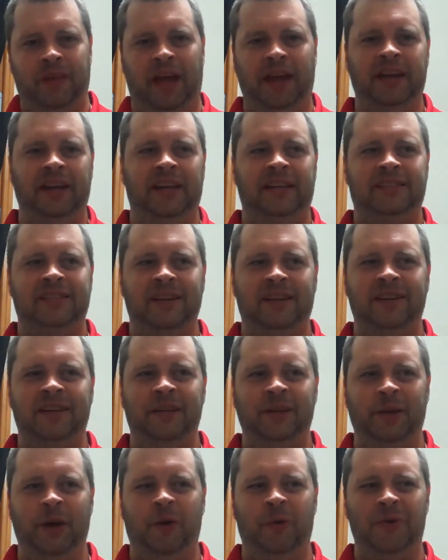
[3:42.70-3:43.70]
unless they're going
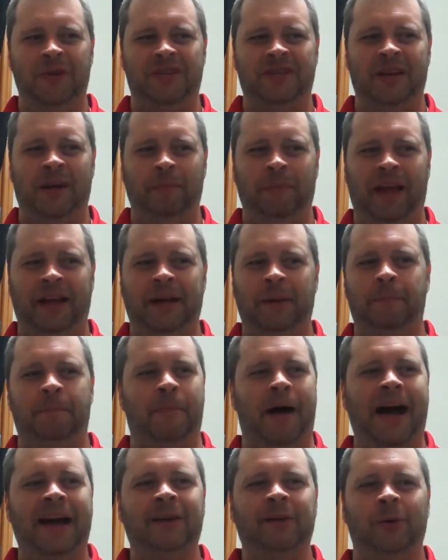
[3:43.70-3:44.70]
to go with something like a
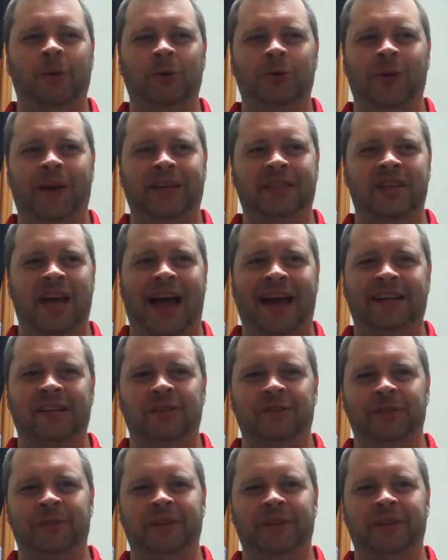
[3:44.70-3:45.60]
microtransaction